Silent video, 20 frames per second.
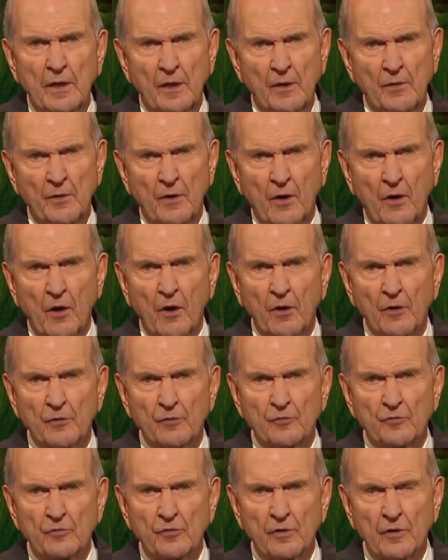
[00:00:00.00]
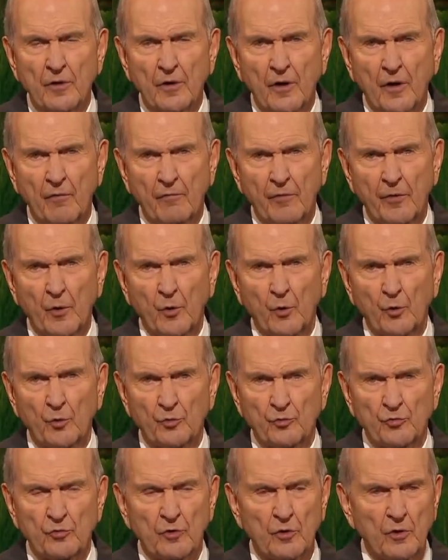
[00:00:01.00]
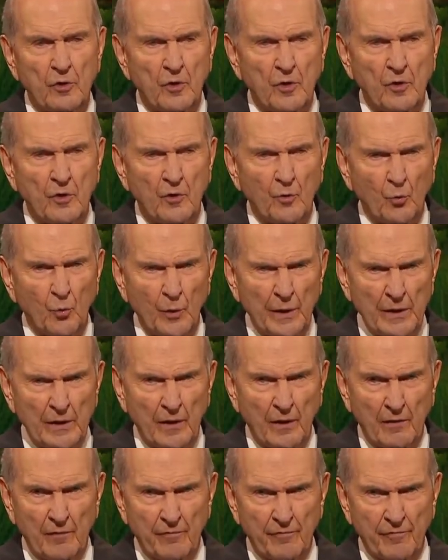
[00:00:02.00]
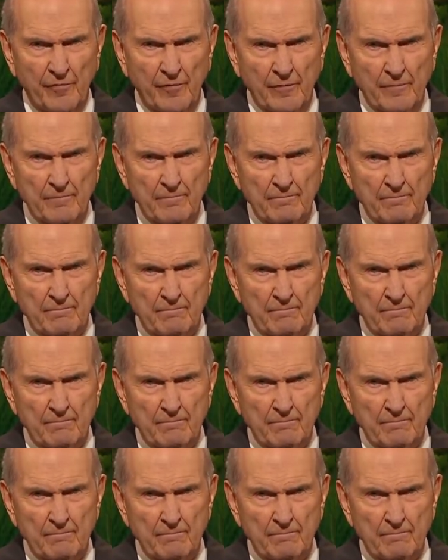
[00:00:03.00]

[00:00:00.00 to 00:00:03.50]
in the hearts of those we love.